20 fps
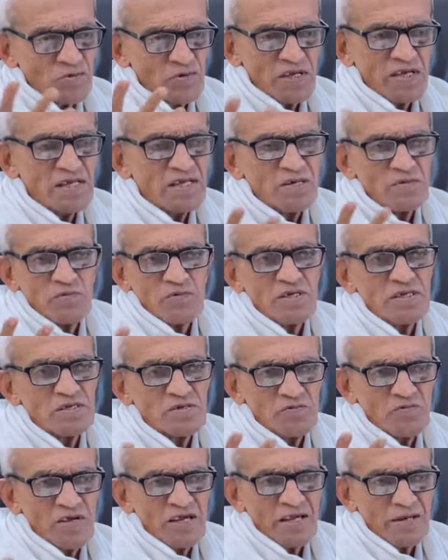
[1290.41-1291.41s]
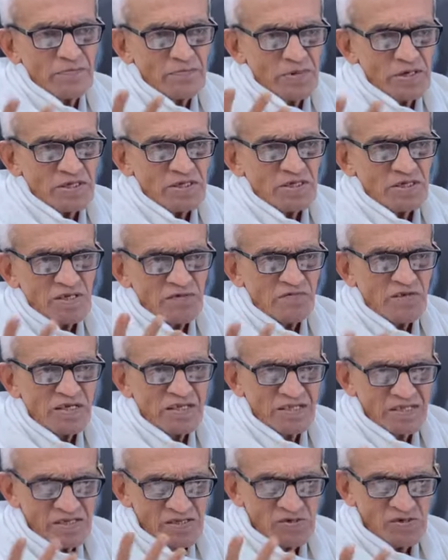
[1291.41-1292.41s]
way in which we are
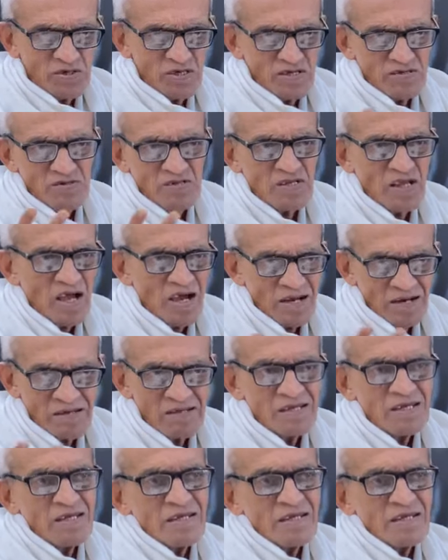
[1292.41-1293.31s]
perceiving the sansar,